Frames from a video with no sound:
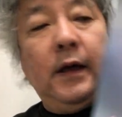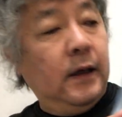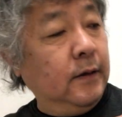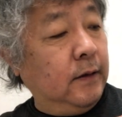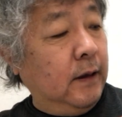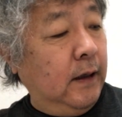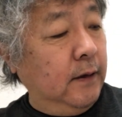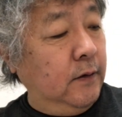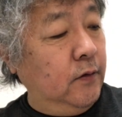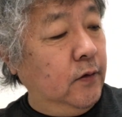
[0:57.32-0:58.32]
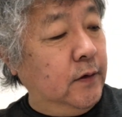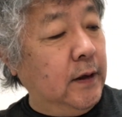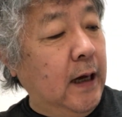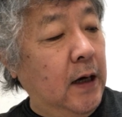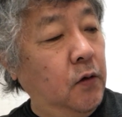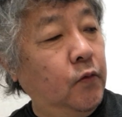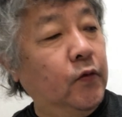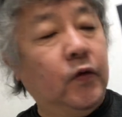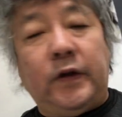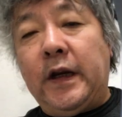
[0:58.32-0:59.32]
You see how
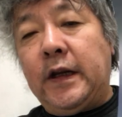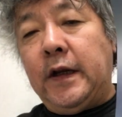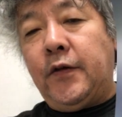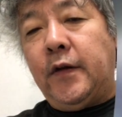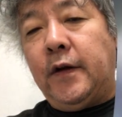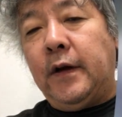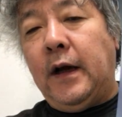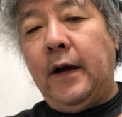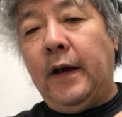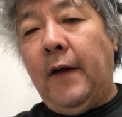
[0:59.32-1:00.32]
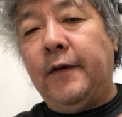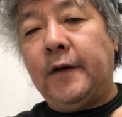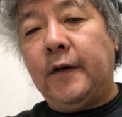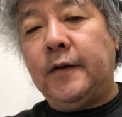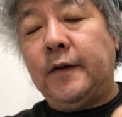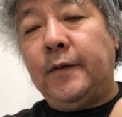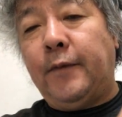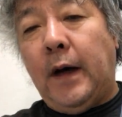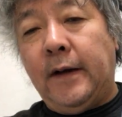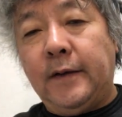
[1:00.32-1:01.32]
delicately everything is
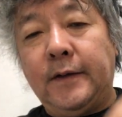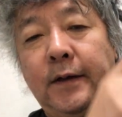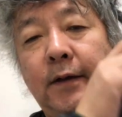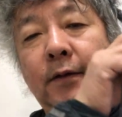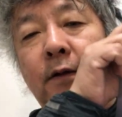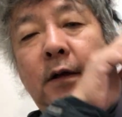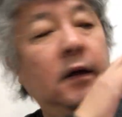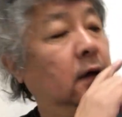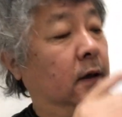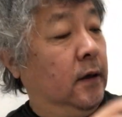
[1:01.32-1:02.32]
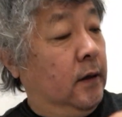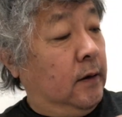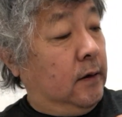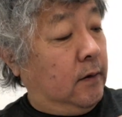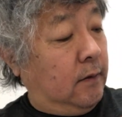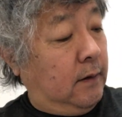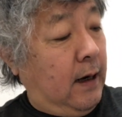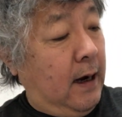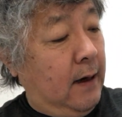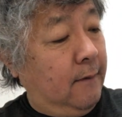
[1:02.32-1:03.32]
balanced, and you know
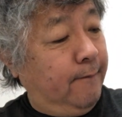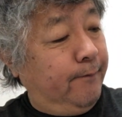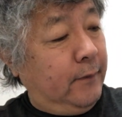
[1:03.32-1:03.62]
how